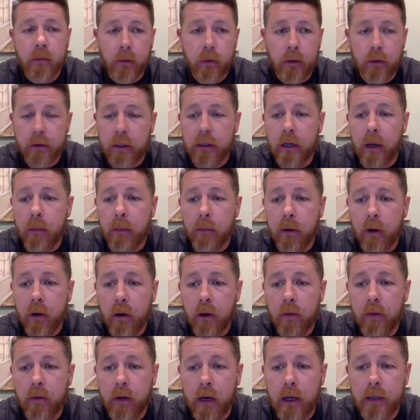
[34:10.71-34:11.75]
Will the number
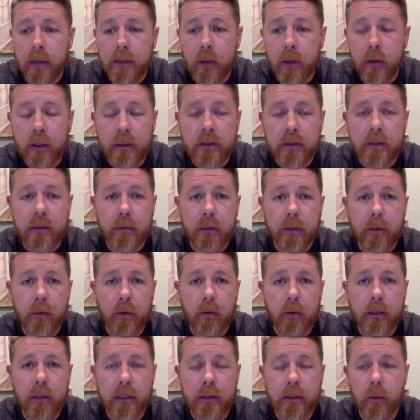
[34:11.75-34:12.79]
of tokens to be
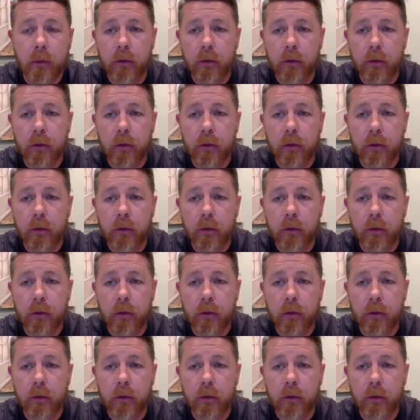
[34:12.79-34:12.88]
released,